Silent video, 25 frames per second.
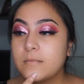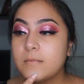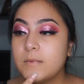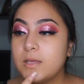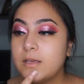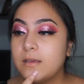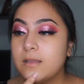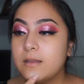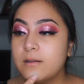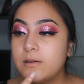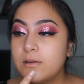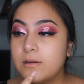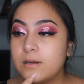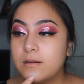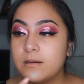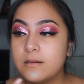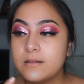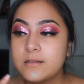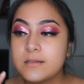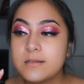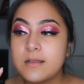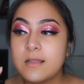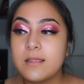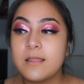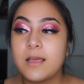It
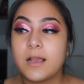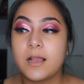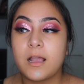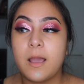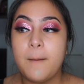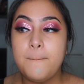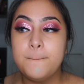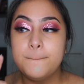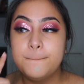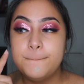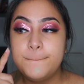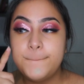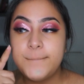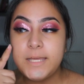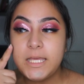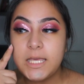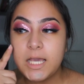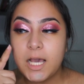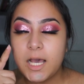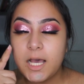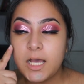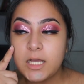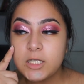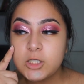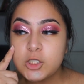hurts like a
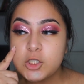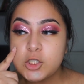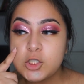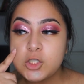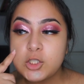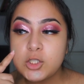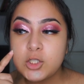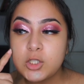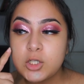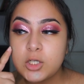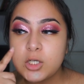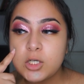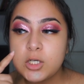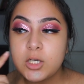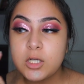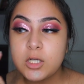biatch.